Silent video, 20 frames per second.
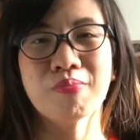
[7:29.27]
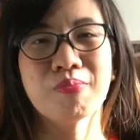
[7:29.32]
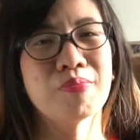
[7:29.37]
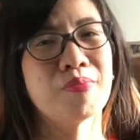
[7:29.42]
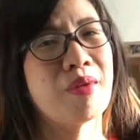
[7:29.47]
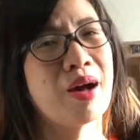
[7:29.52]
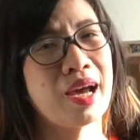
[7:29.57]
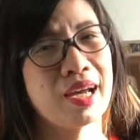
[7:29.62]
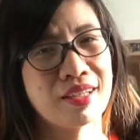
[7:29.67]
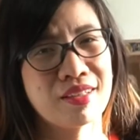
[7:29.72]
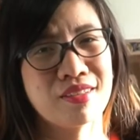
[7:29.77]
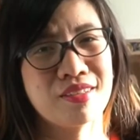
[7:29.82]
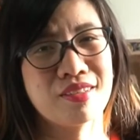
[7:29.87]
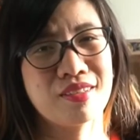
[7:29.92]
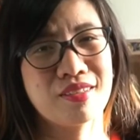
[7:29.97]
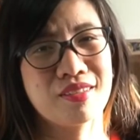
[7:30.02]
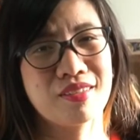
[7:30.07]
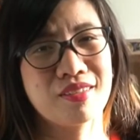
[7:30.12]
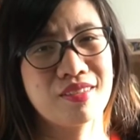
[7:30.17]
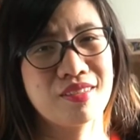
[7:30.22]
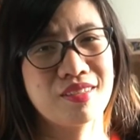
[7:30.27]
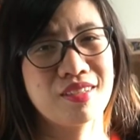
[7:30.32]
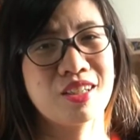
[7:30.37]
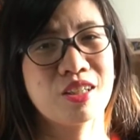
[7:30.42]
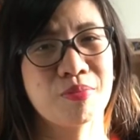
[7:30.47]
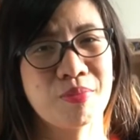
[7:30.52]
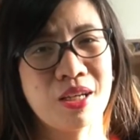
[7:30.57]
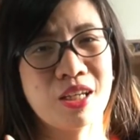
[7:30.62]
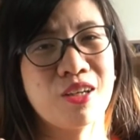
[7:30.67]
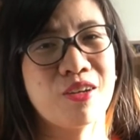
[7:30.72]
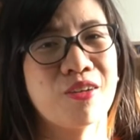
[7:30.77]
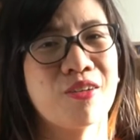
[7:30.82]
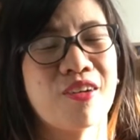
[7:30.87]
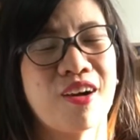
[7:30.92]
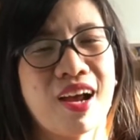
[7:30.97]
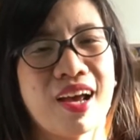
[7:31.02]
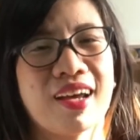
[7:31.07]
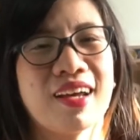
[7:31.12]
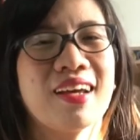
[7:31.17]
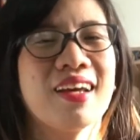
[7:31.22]
might just make you
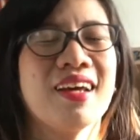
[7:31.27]
cry.